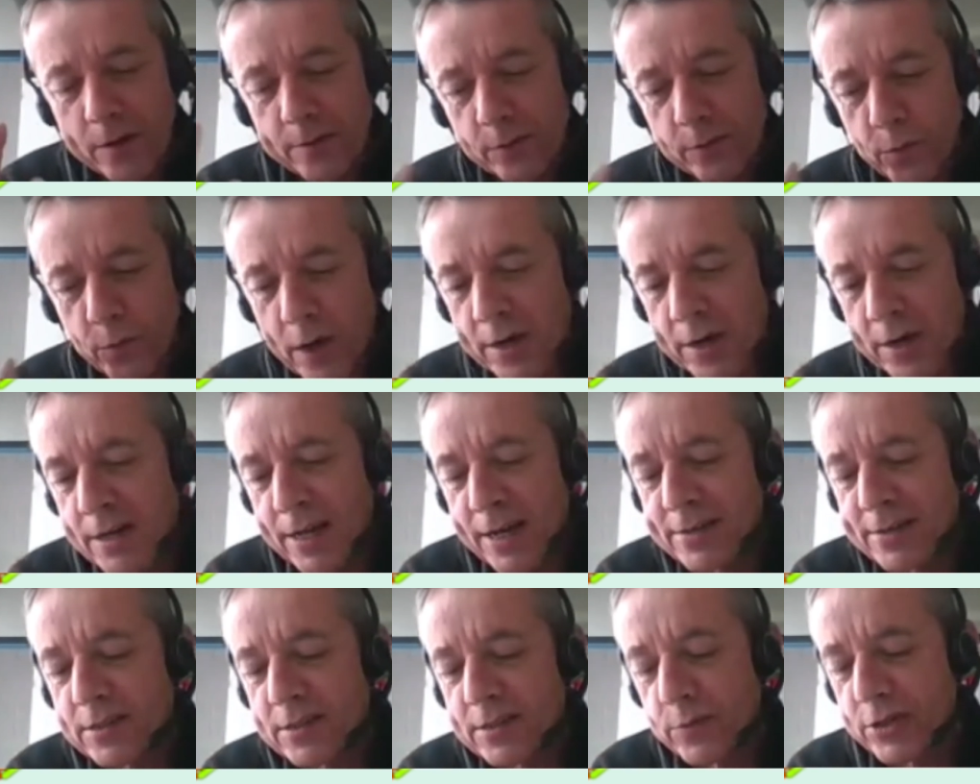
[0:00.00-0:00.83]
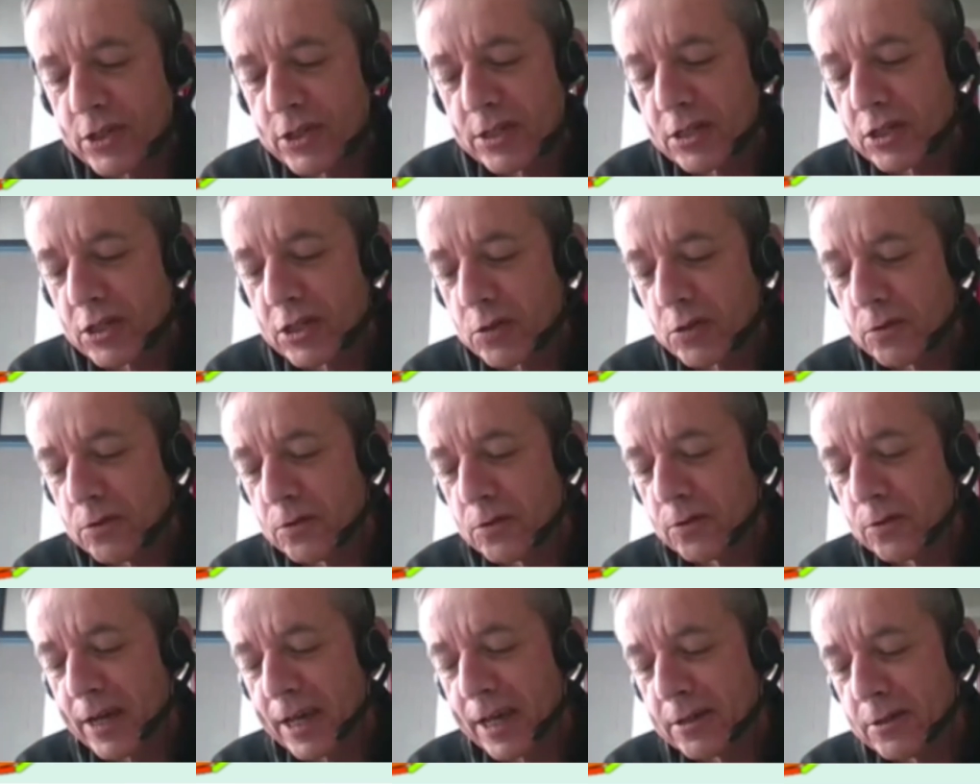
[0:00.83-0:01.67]
one last question
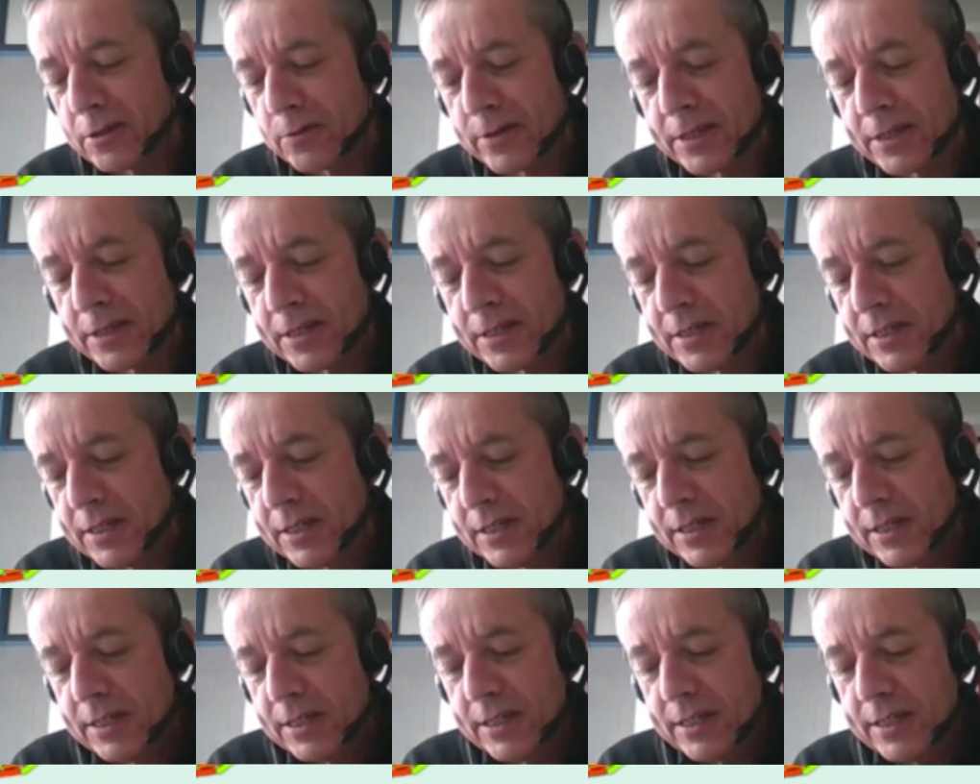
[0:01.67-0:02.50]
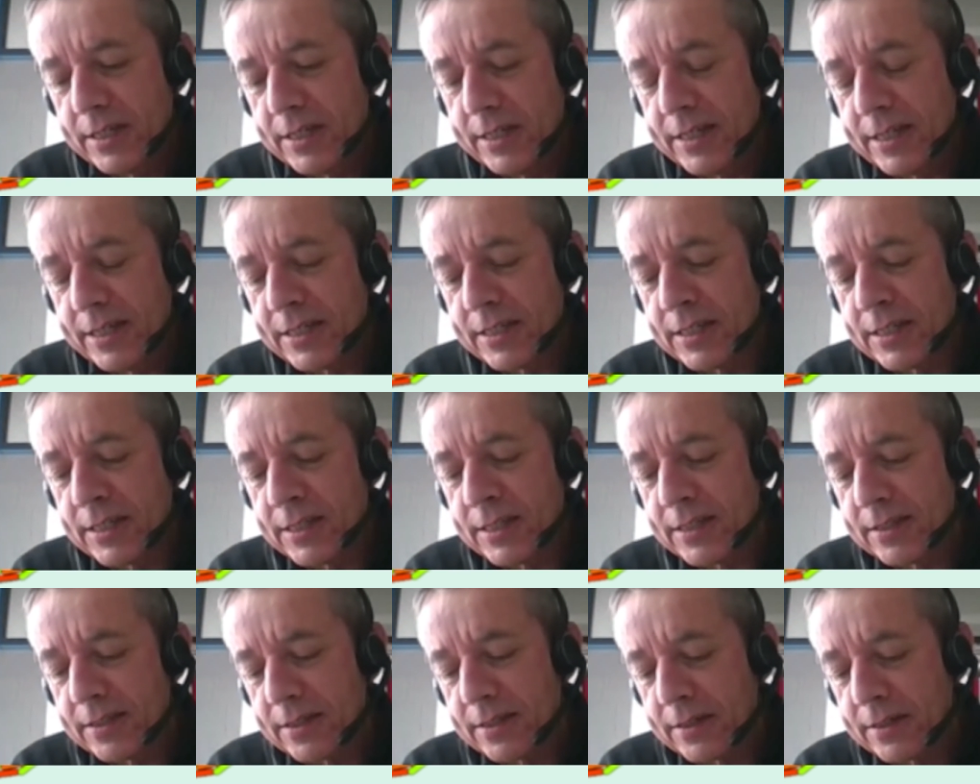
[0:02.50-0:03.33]
to Grégory.
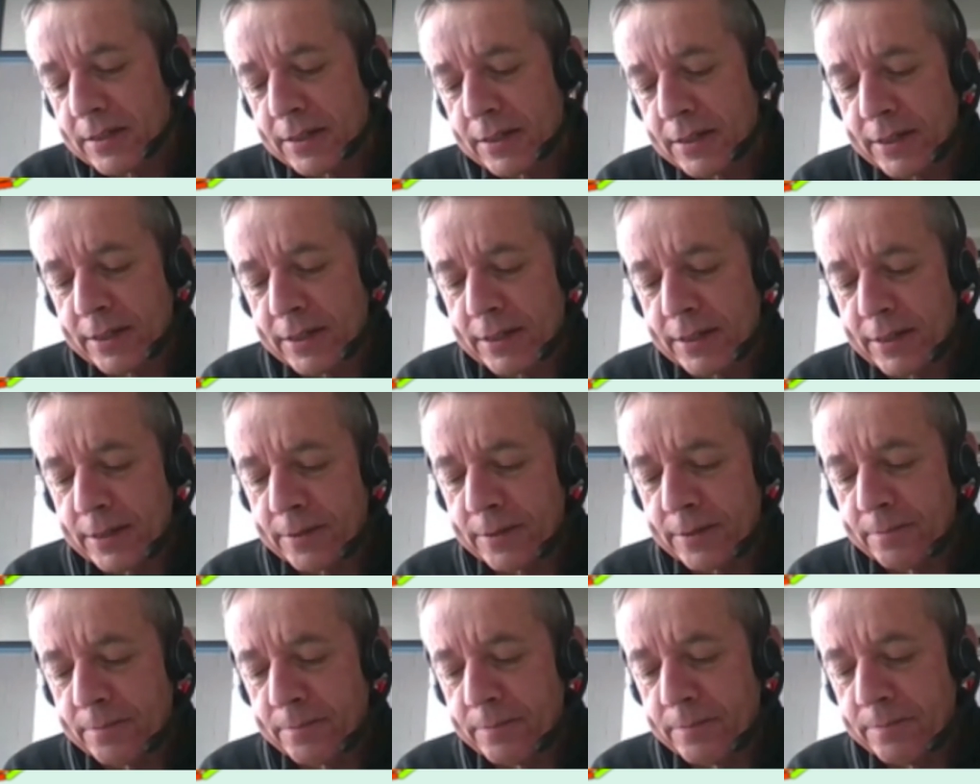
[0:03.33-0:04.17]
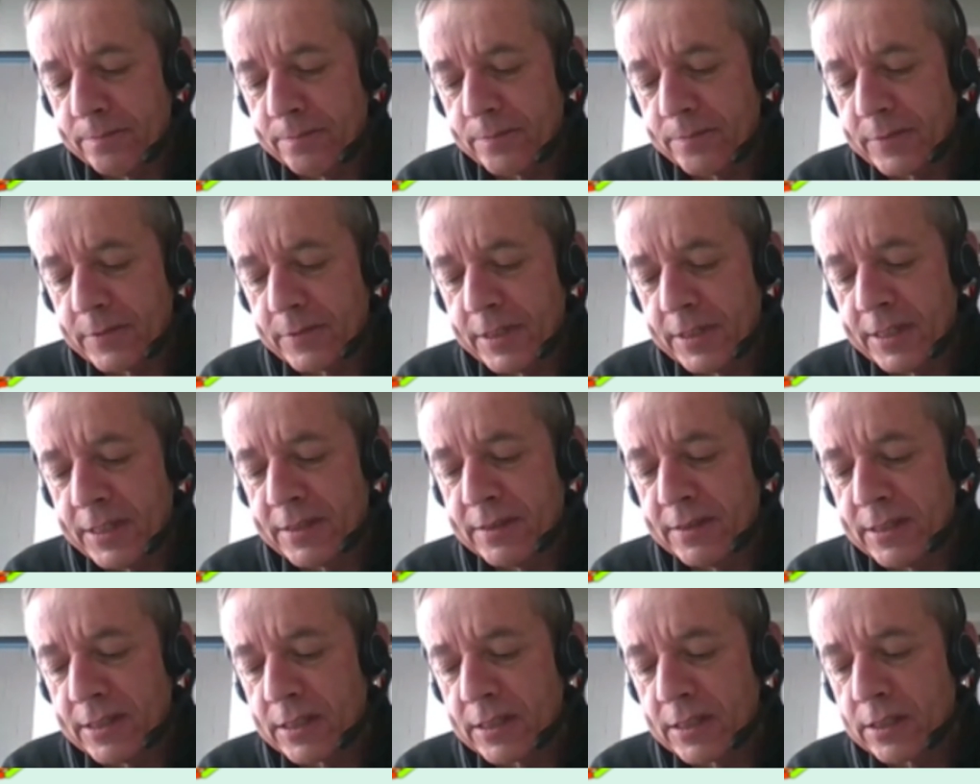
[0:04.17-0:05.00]
Isn't
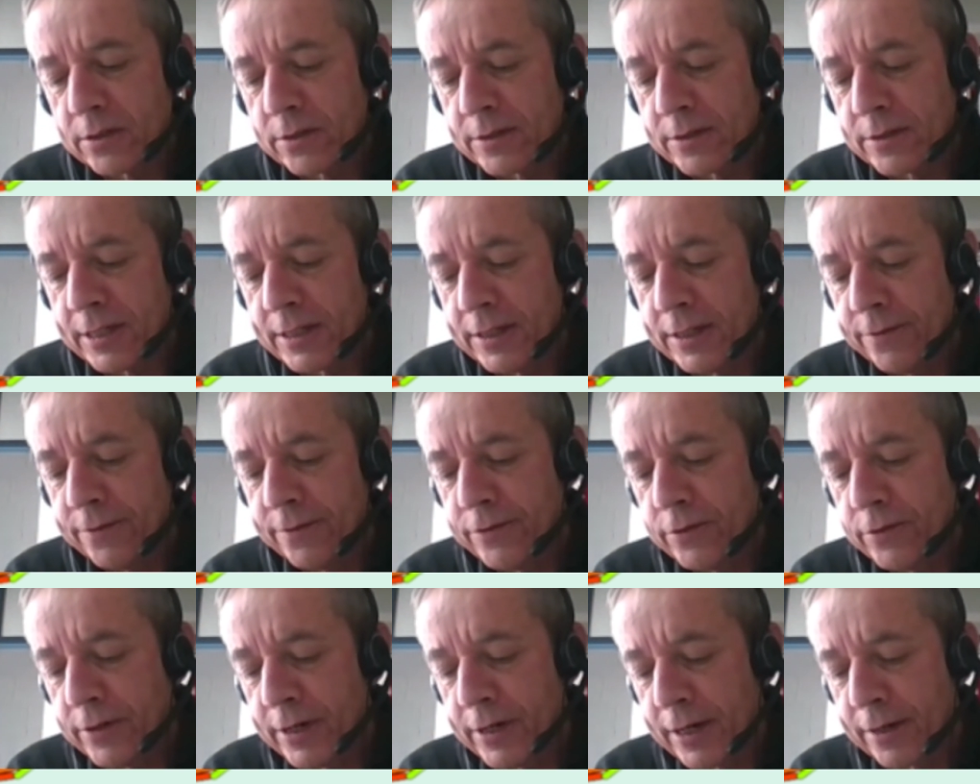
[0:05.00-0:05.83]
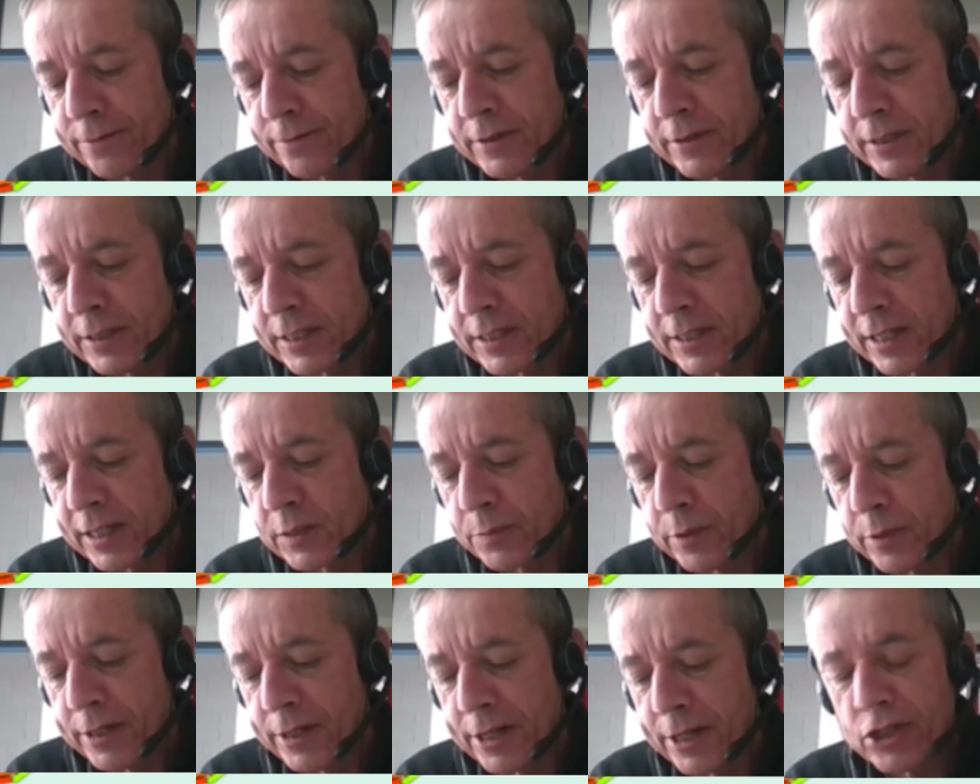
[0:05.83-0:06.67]
it so that if you have this
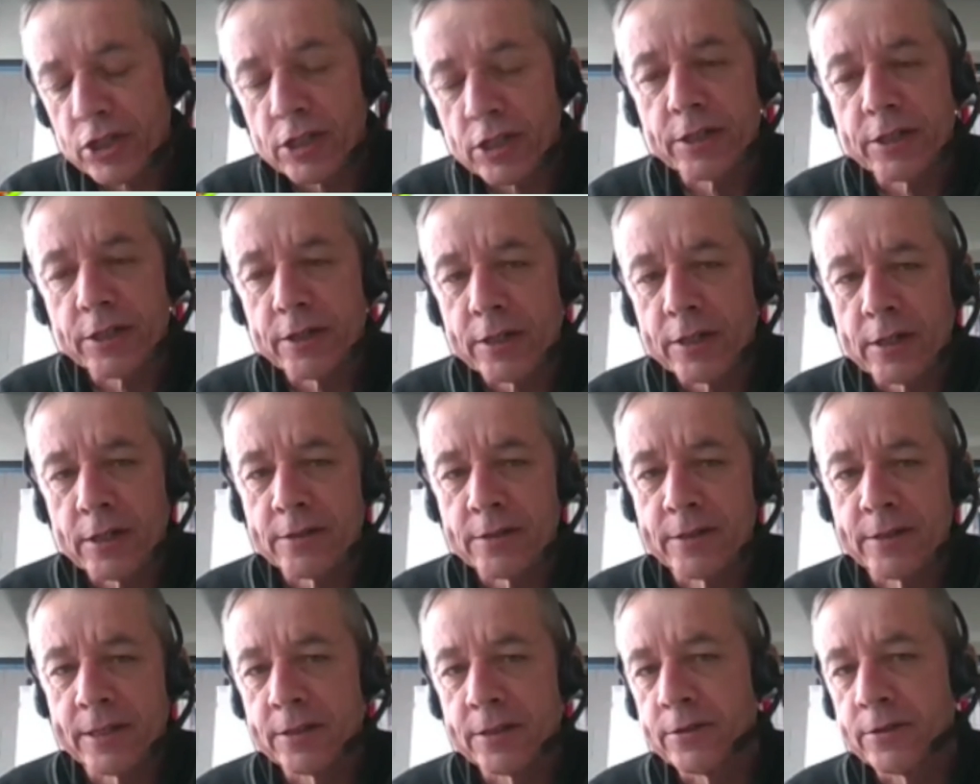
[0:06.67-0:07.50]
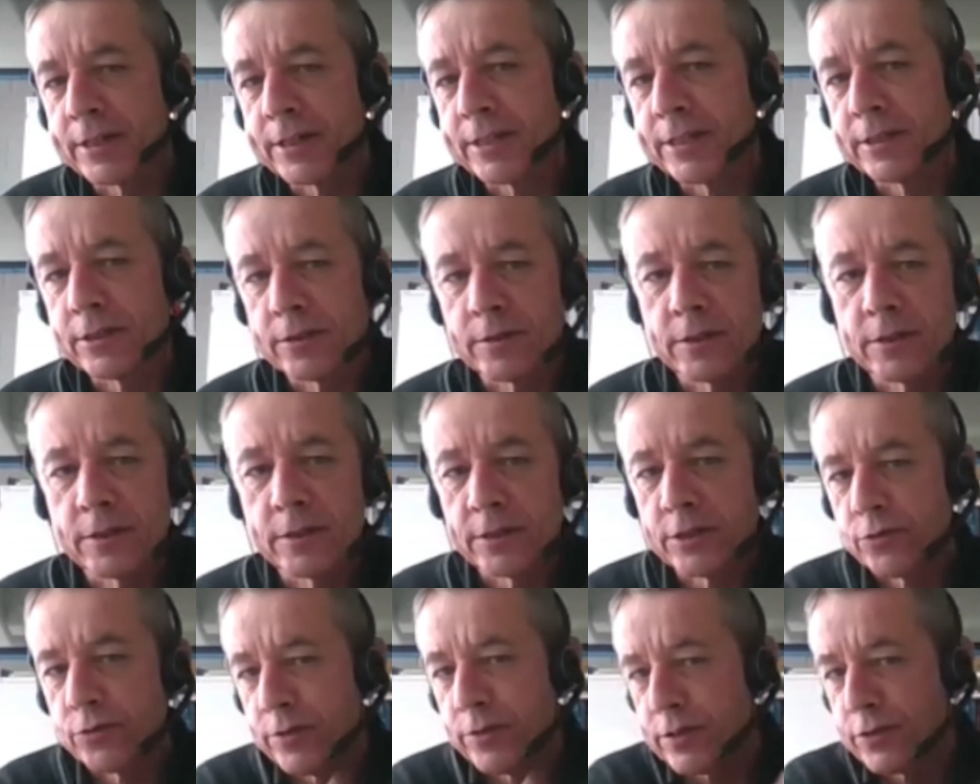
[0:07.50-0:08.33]
exponential kernel, then you can
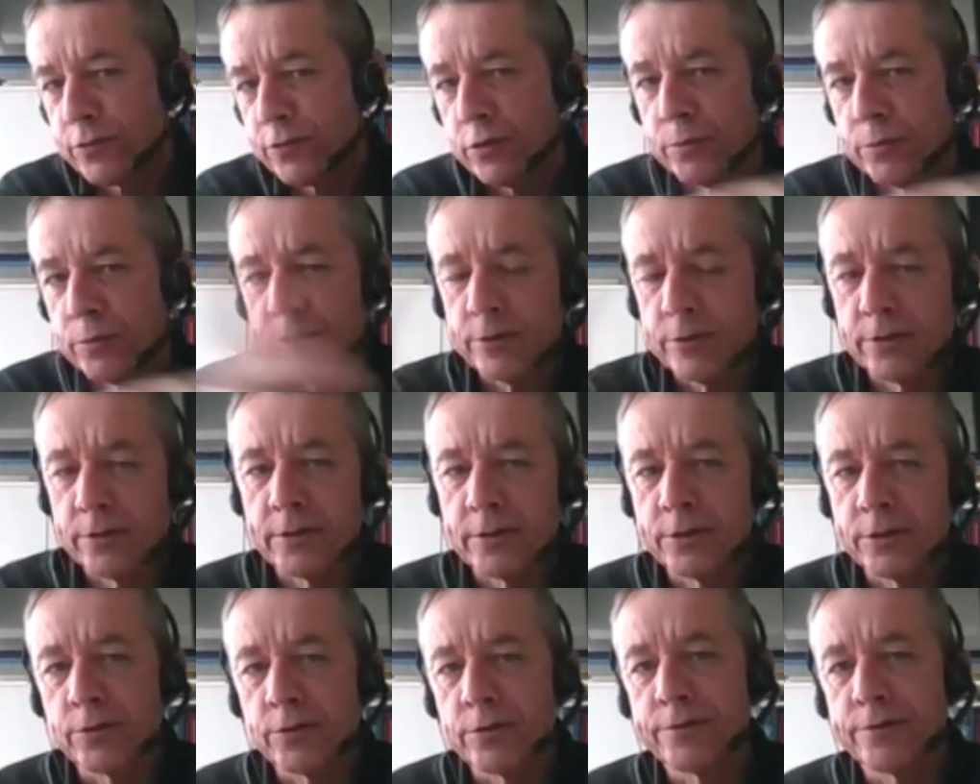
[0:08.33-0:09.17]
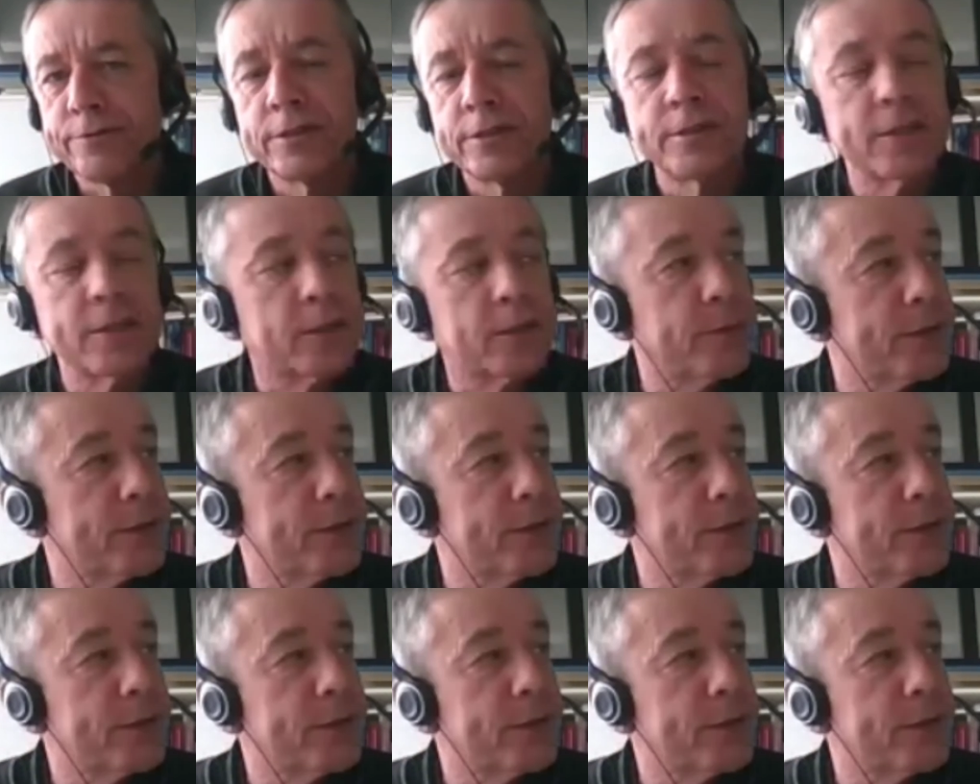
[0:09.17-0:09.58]
transform your neural field